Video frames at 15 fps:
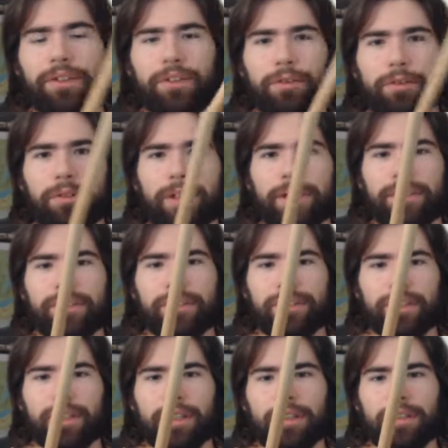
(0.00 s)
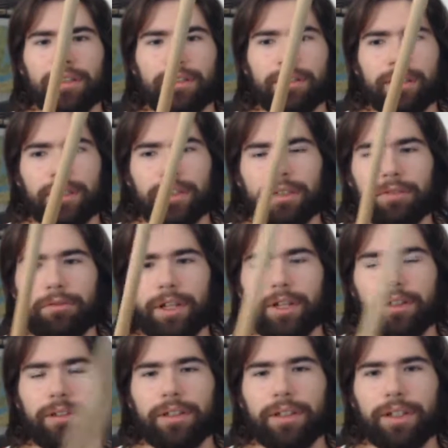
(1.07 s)
threw this in the
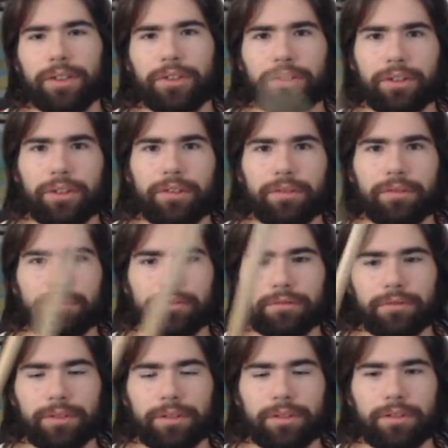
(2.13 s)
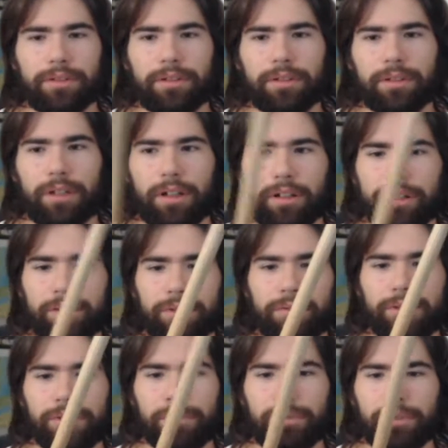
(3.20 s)
crowd, and I actually caught it, which
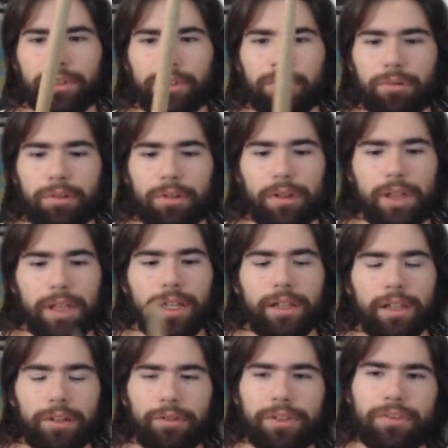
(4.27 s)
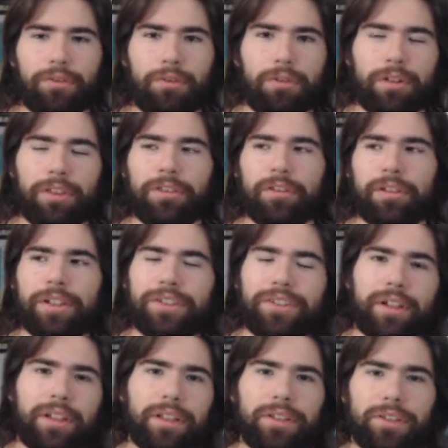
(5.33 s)
is pretty cool. It was for a 30
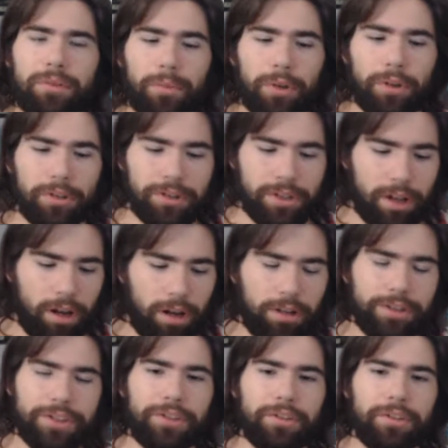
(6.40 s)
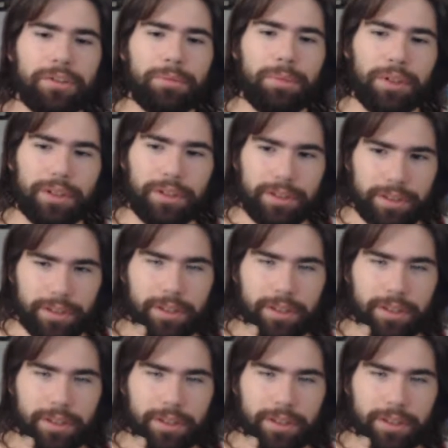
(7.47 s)
Seconds to Mars concert, but